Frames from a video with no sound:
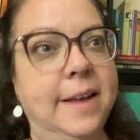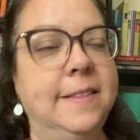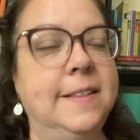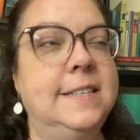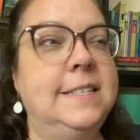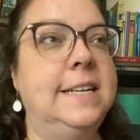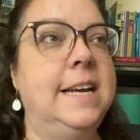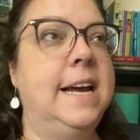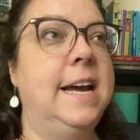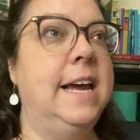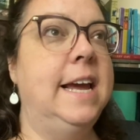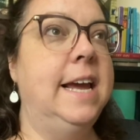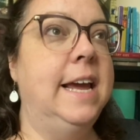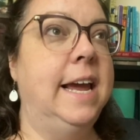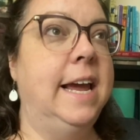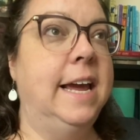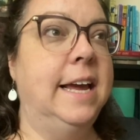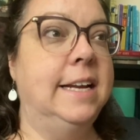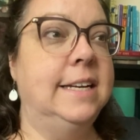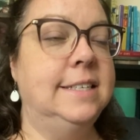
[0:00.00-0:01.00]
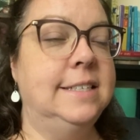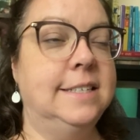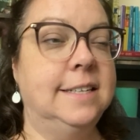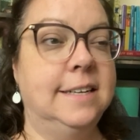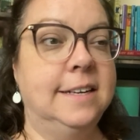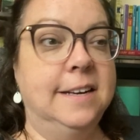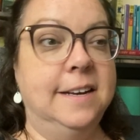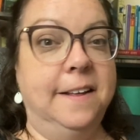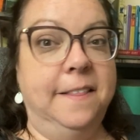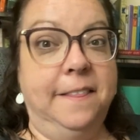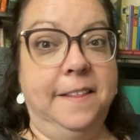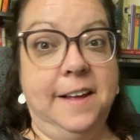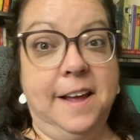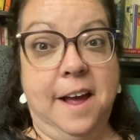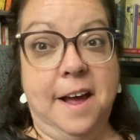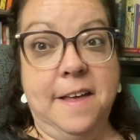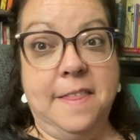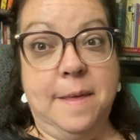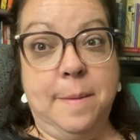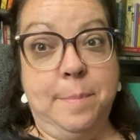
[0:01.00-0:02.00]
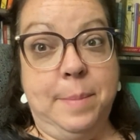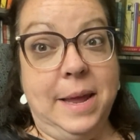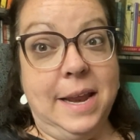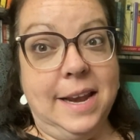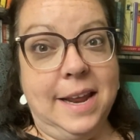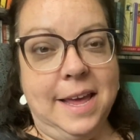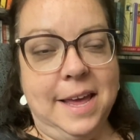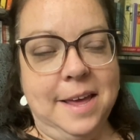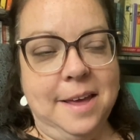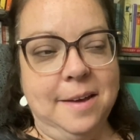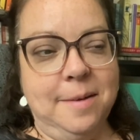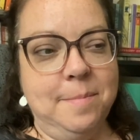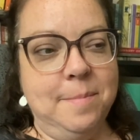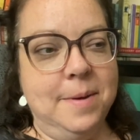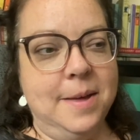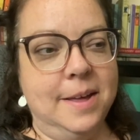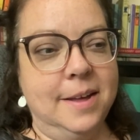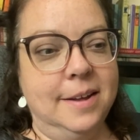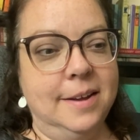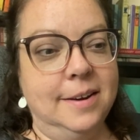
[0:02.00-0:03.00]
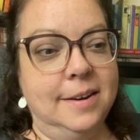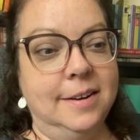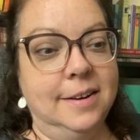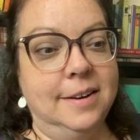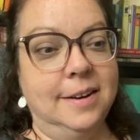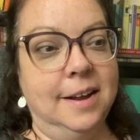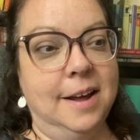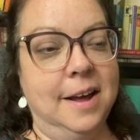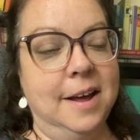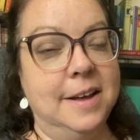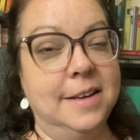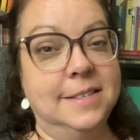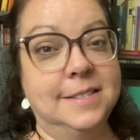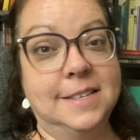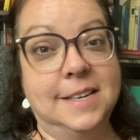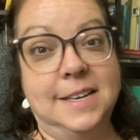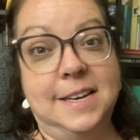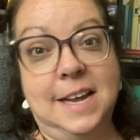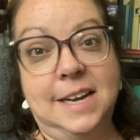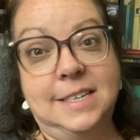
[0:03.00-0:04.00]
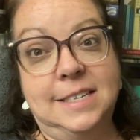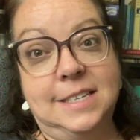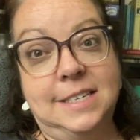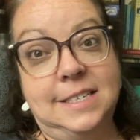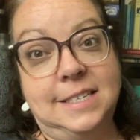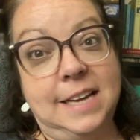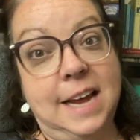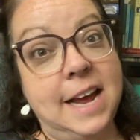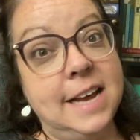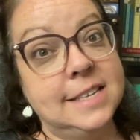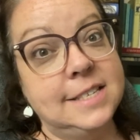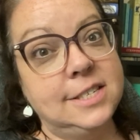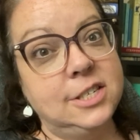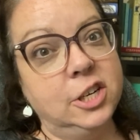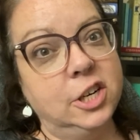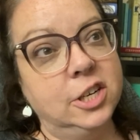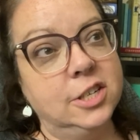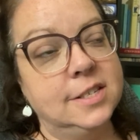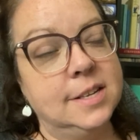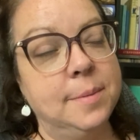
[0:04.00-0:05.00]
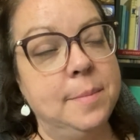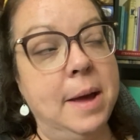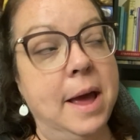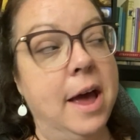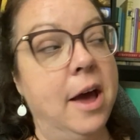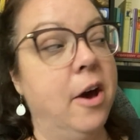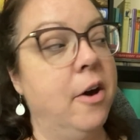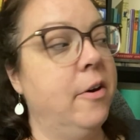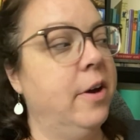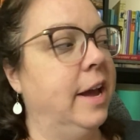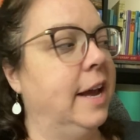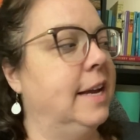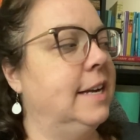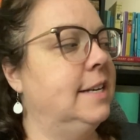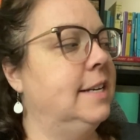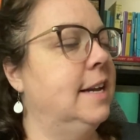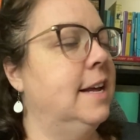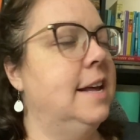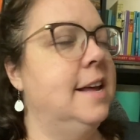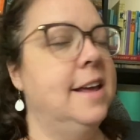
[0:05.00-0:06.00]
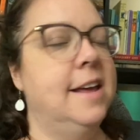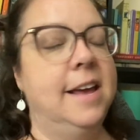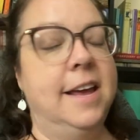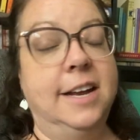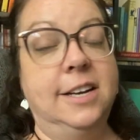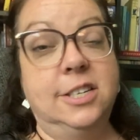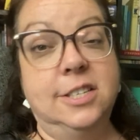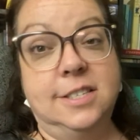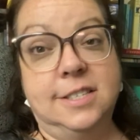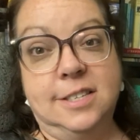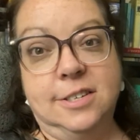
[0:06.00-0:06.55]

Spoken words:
in the day. And the guy that beat him is connected to Esther somehow. And it just,